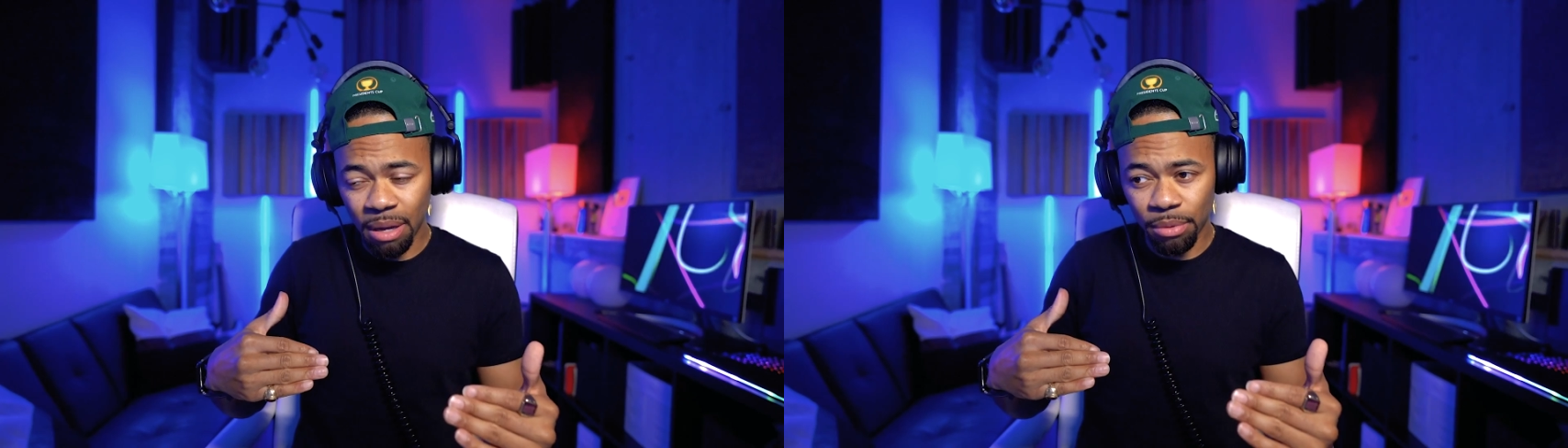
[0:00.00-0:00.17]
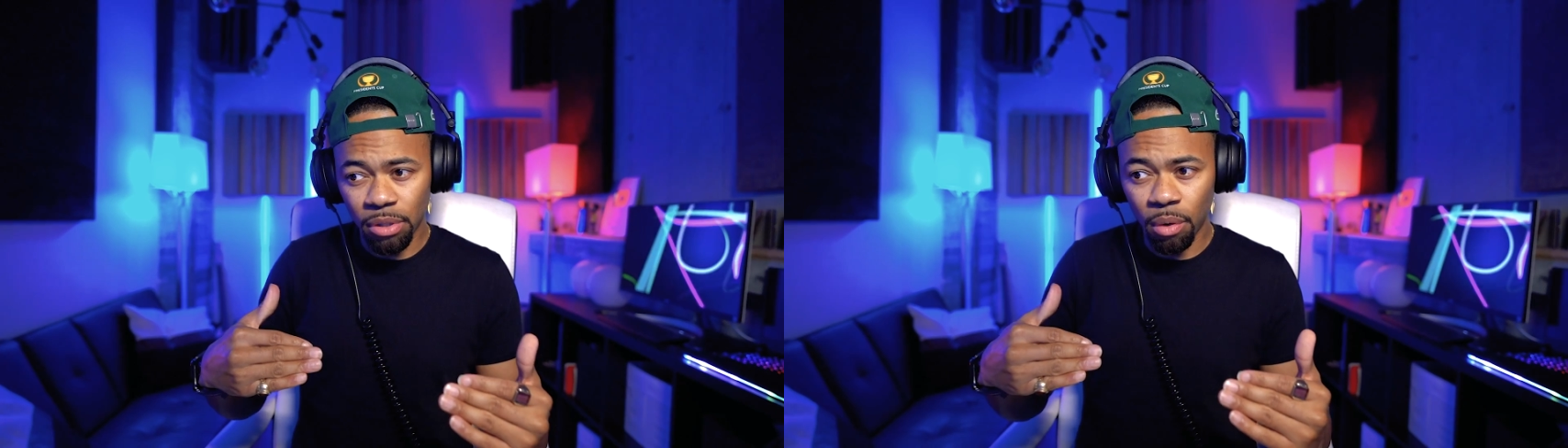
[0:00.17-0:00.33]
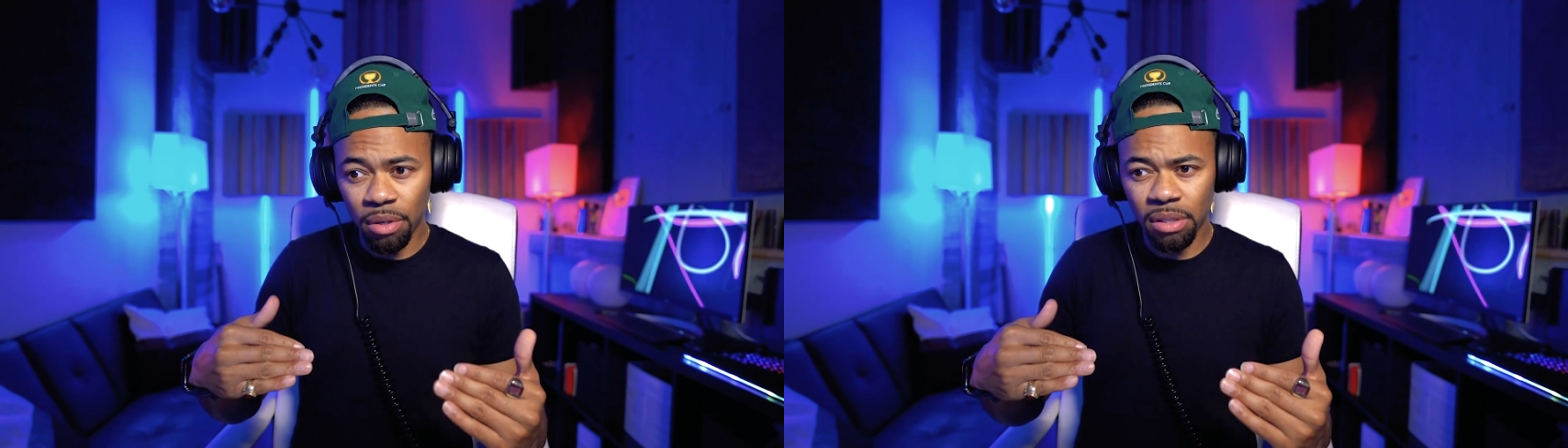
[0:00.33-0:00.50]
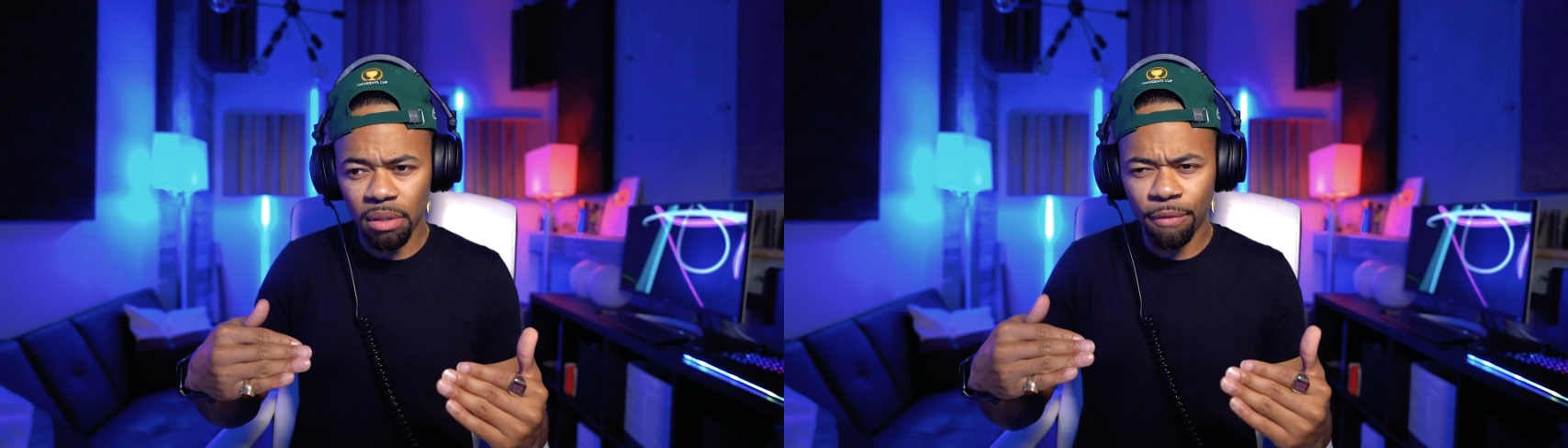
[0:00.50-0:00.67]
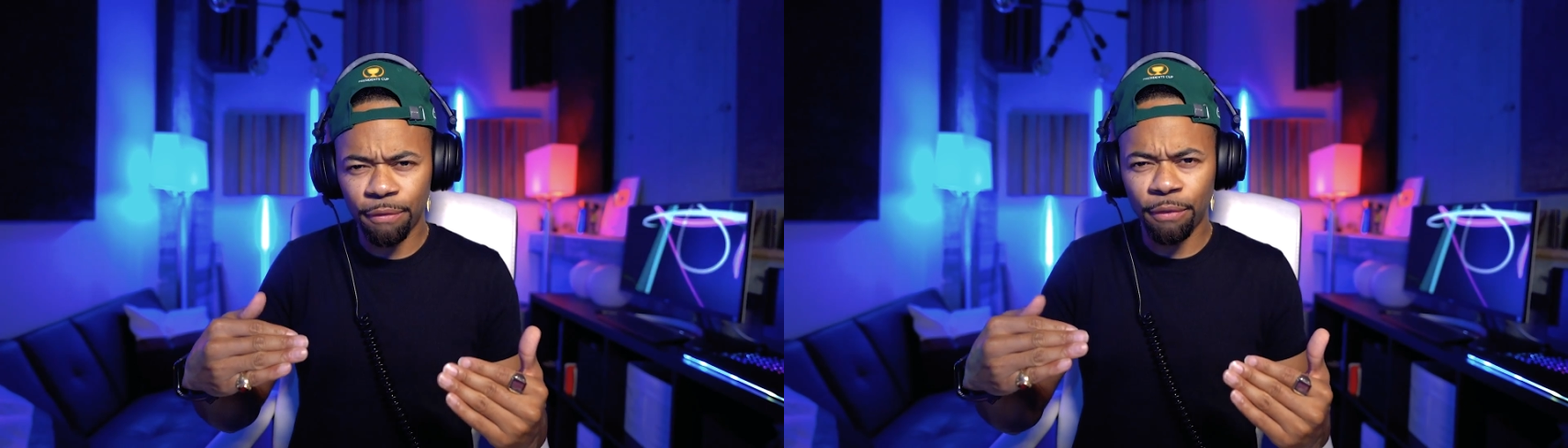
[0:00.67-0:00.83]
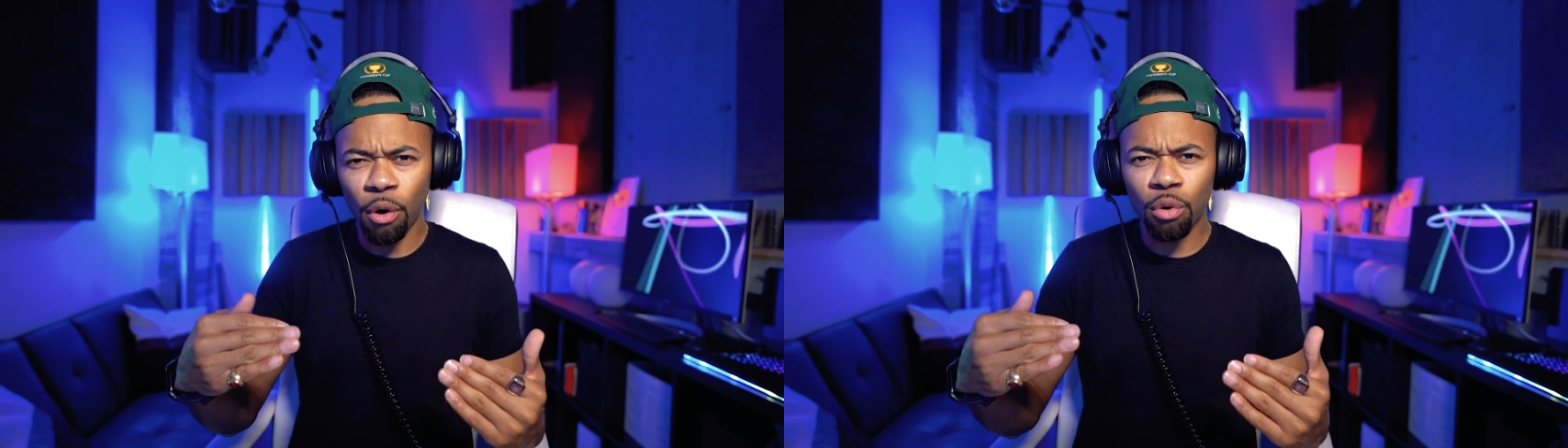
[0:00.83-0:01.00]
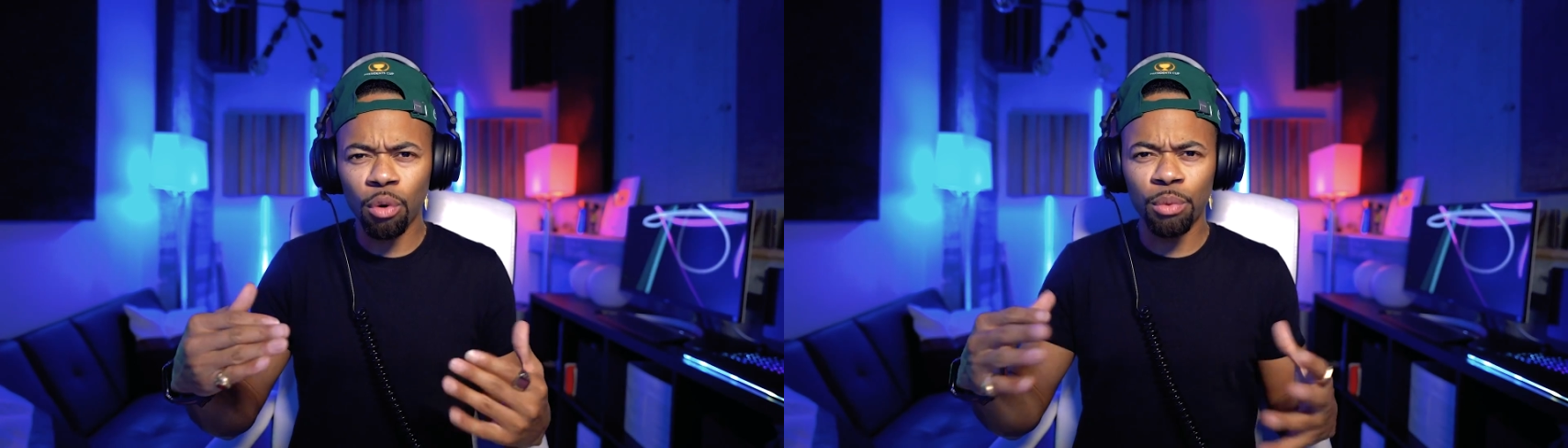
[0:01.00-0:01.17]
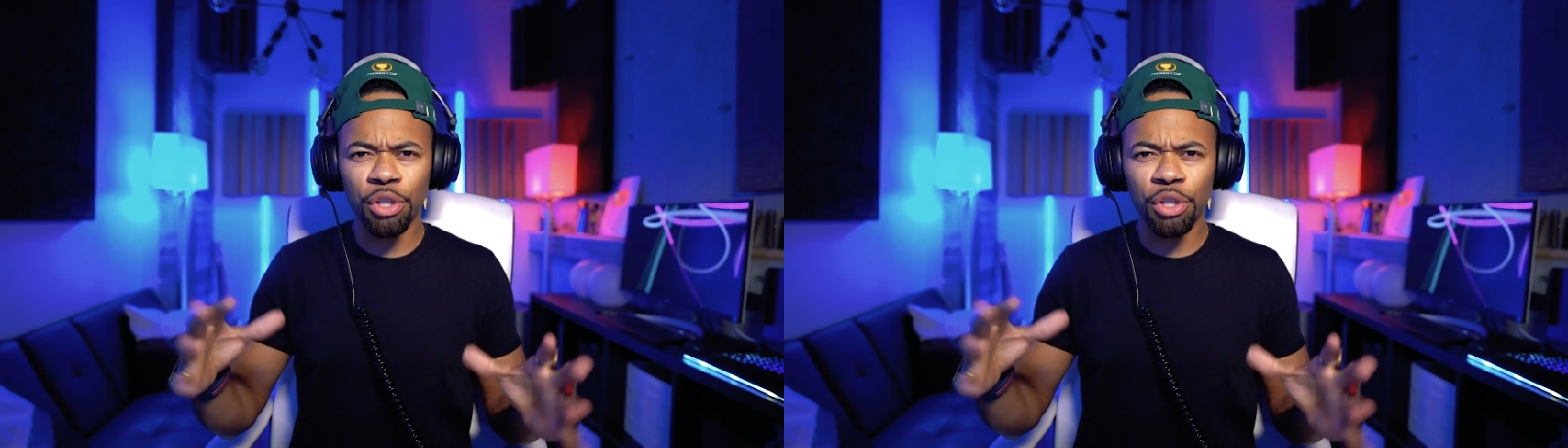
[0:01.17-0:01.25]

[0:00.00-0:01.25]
was noticing the vocal was